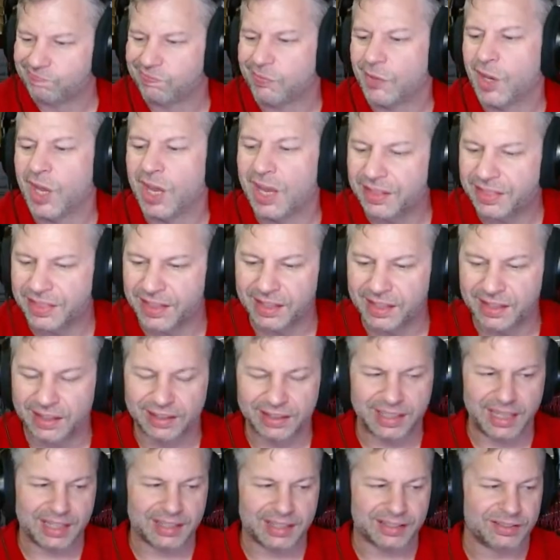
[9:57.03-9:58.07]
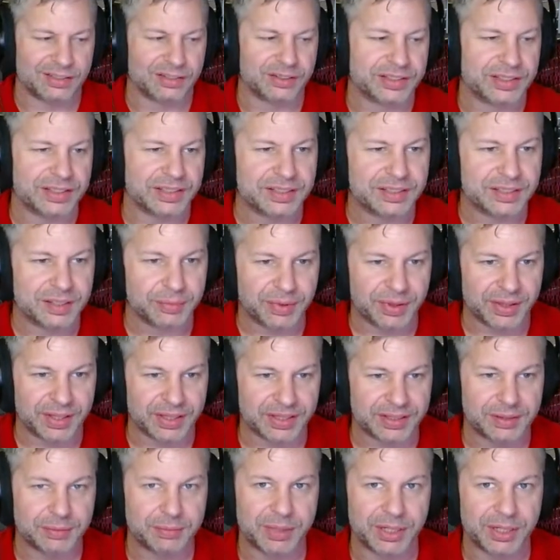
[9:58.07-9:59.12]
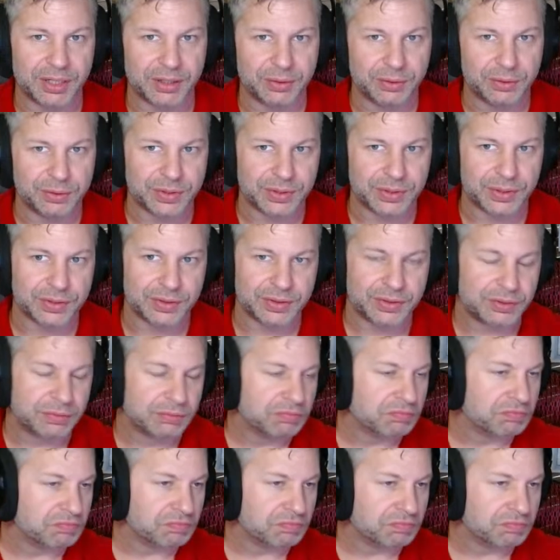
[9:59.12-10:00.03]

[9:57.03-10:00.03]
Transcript: at the end of the day, as long as it's something that somebody uses,